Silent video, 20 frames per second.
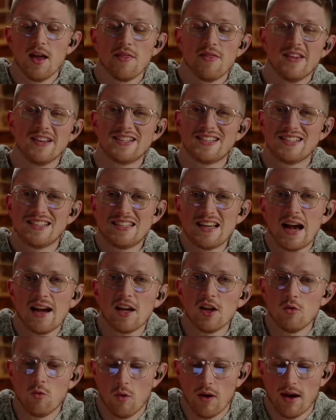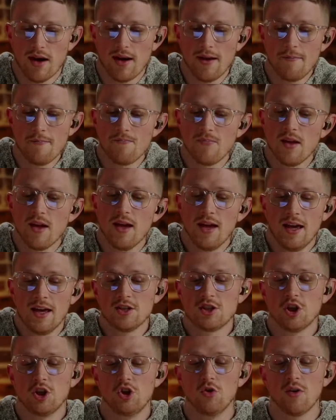The second way
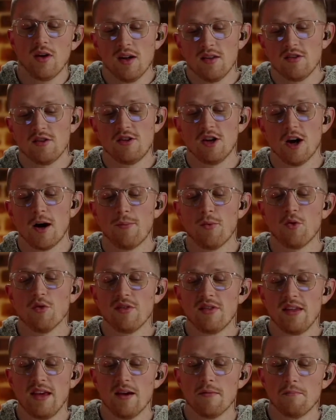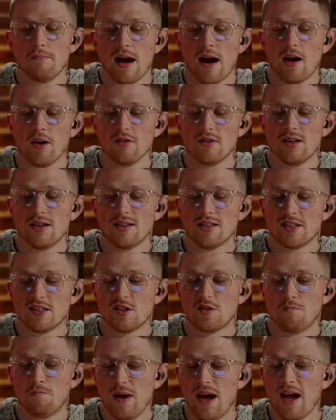is that you can double the amount
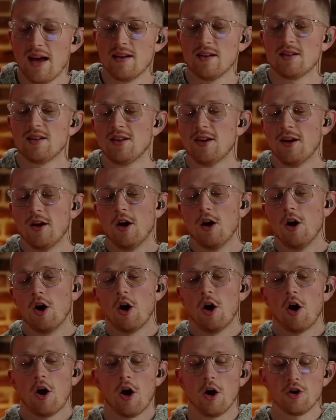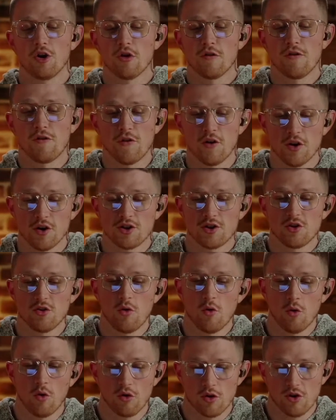spent on your first
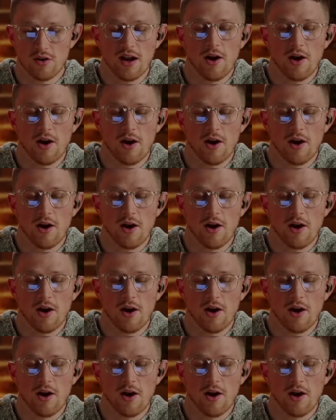order.